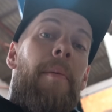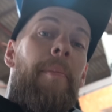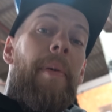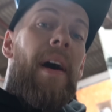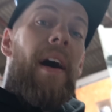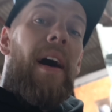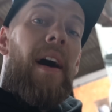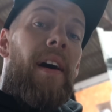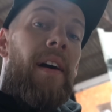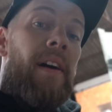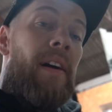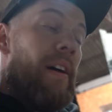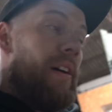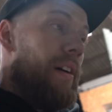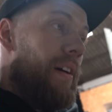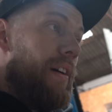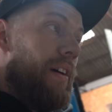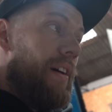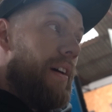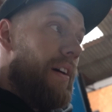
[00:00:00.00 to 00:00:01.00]
of bar
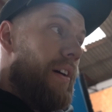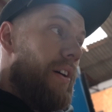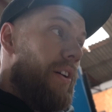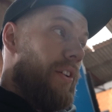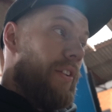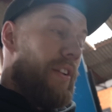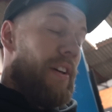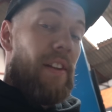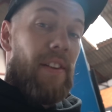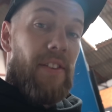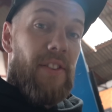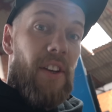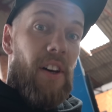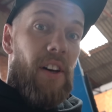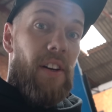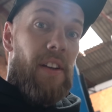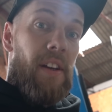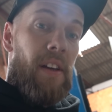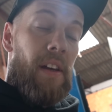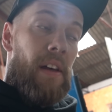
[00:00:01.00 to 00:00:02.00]
on the other
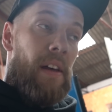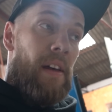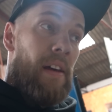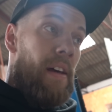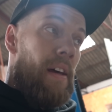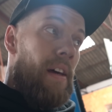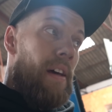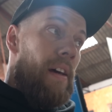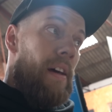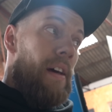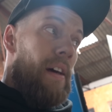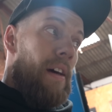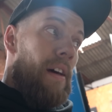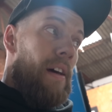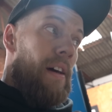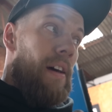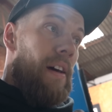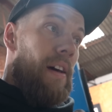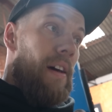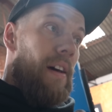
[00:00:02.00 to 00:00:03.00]
side
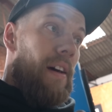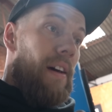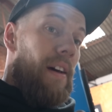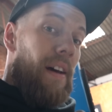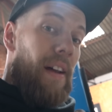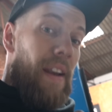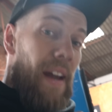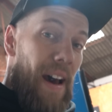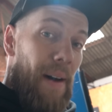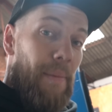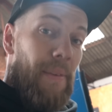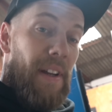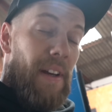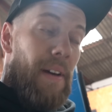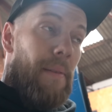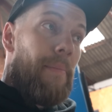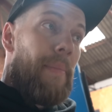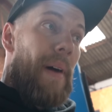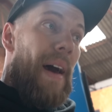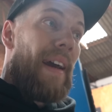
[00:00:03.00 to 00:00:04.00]
and hammered
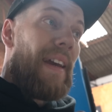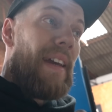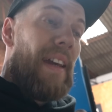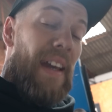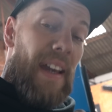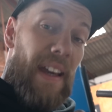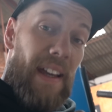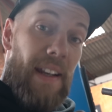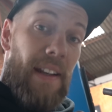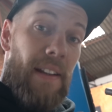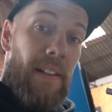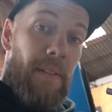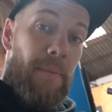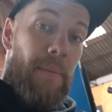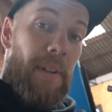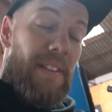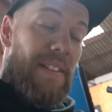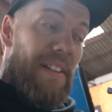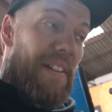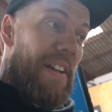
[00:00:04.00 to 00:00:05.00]
it back in
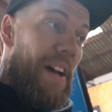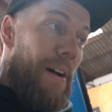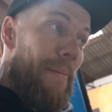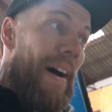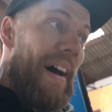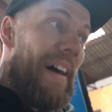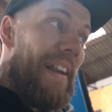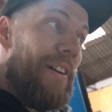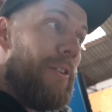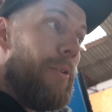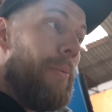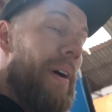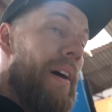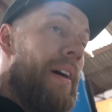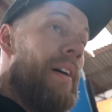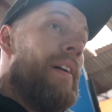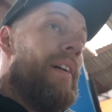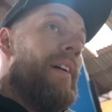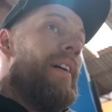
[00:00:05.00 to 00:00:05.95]
because it come out a little bit.